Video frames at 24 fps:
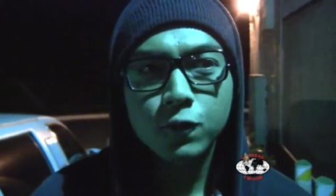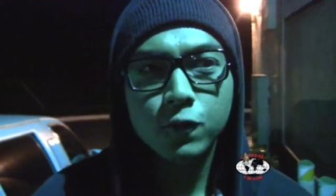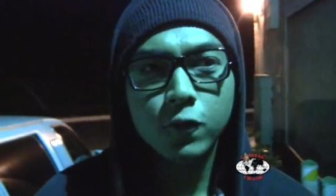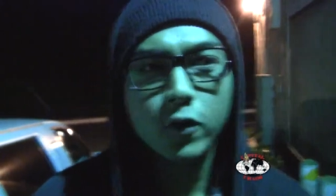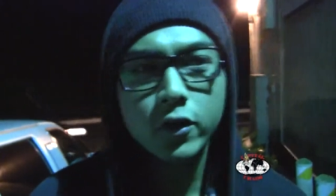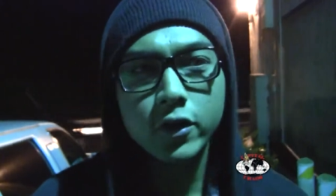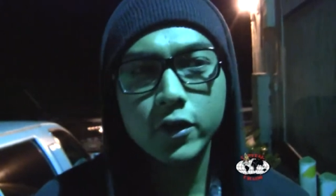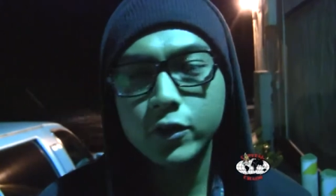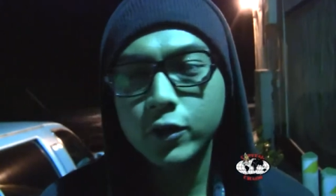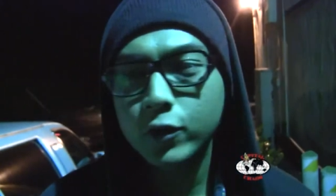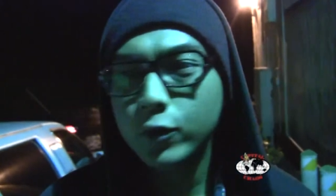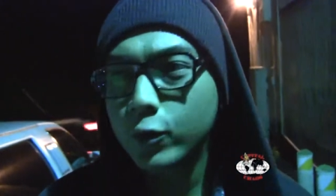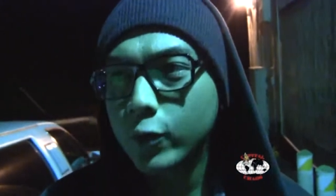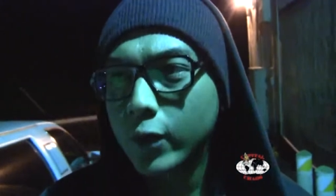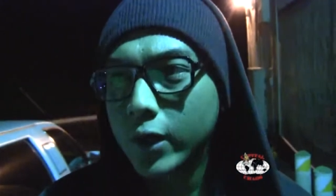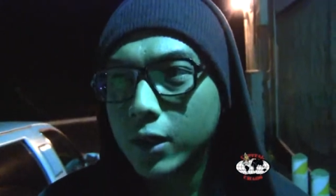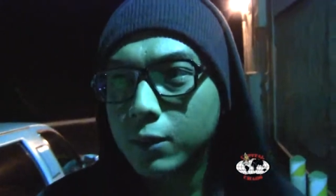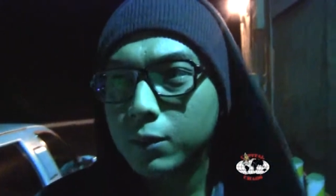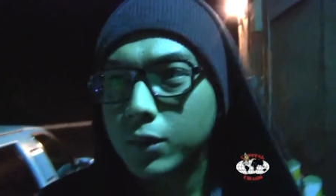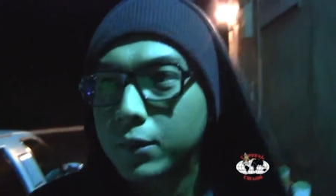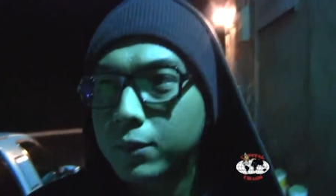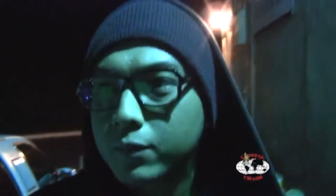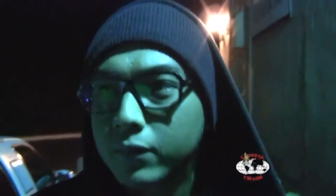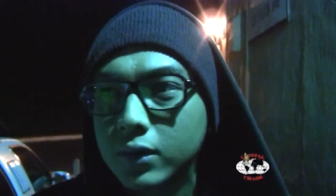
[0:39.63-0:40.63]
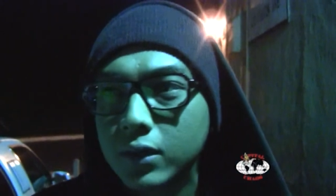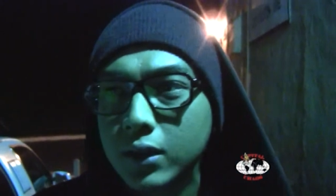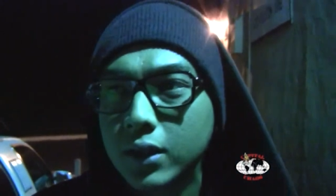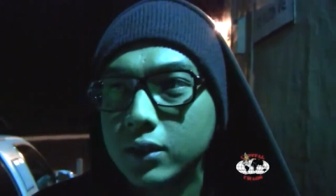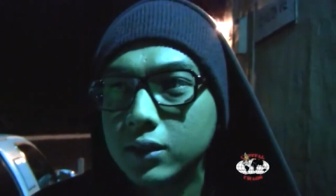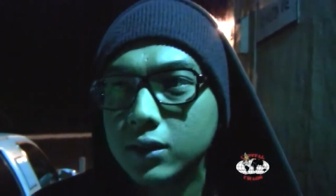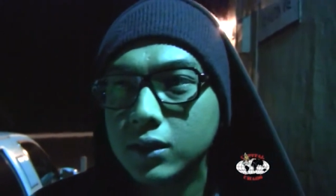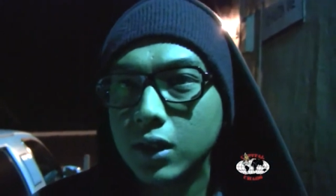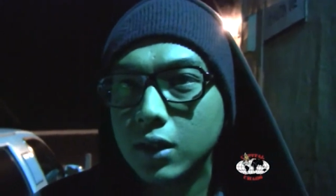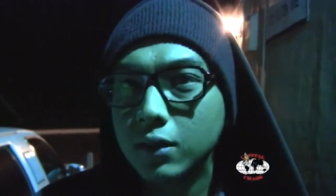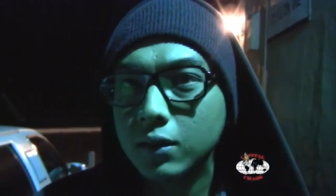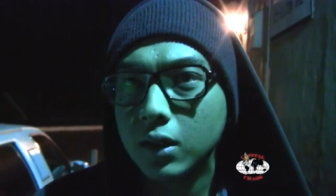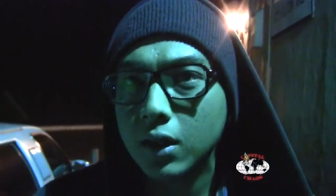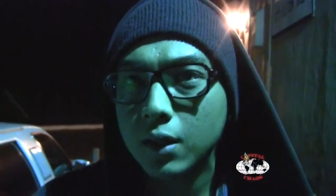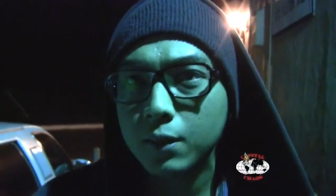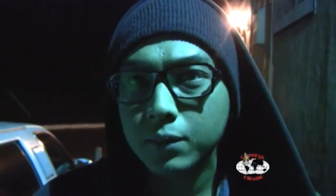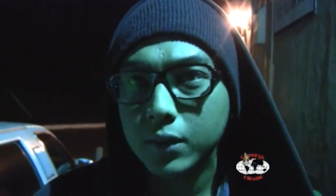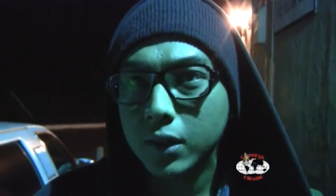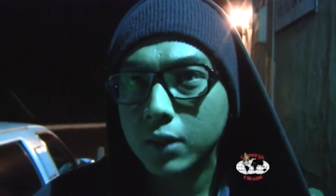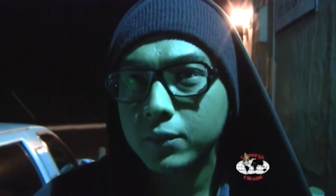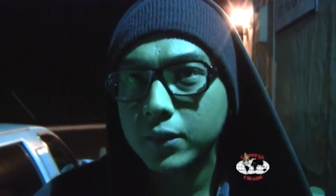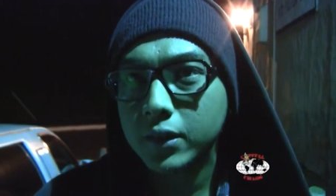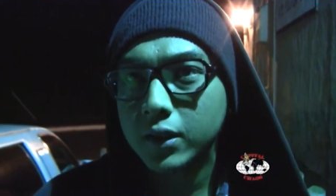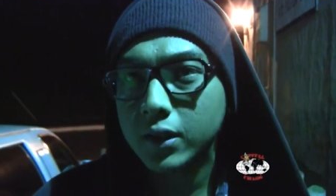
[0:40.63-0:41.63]
for the new album, there's
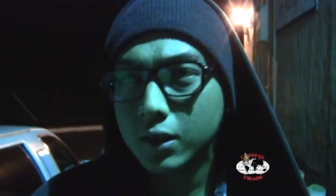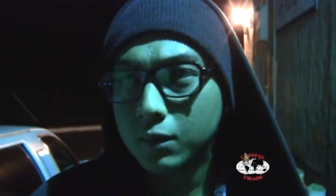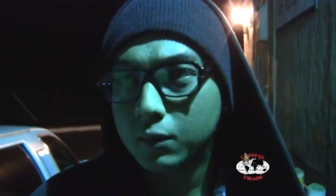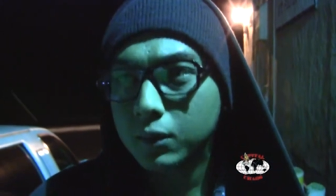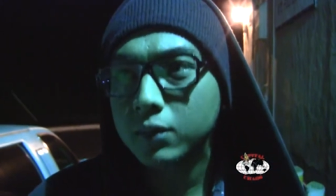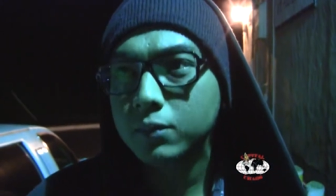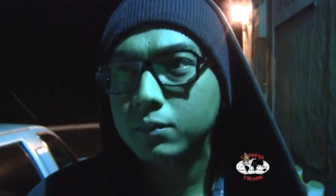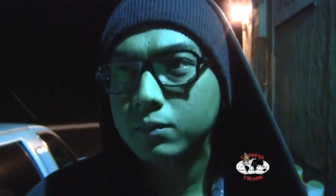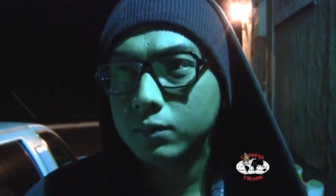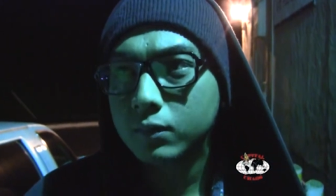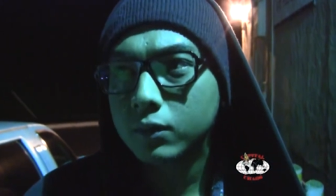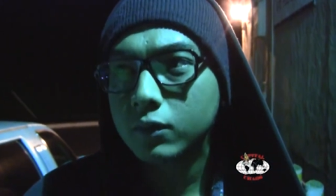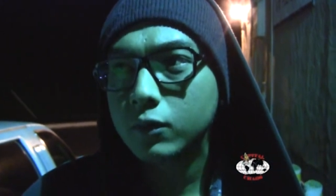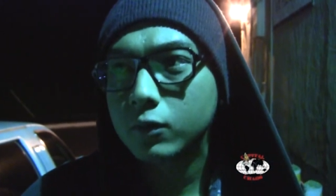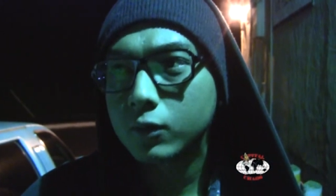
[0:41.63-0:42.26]
upcoming album,